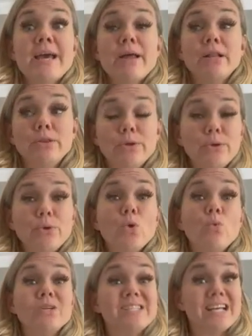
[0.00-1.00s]
Luke
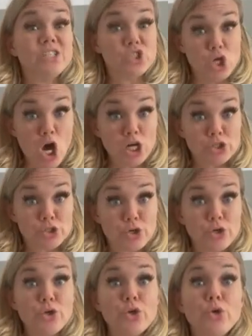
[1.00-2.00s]
was a
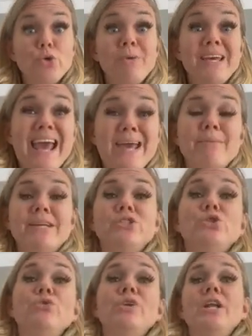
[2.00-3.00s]
doctor who became a
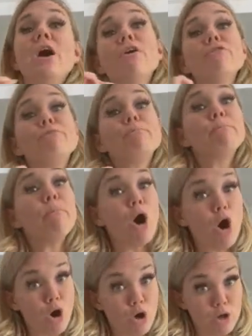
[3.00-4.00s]
student of
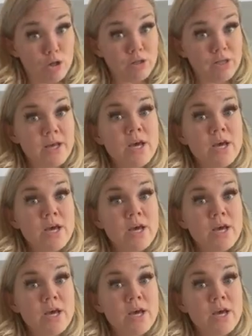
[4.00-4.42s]
Paul.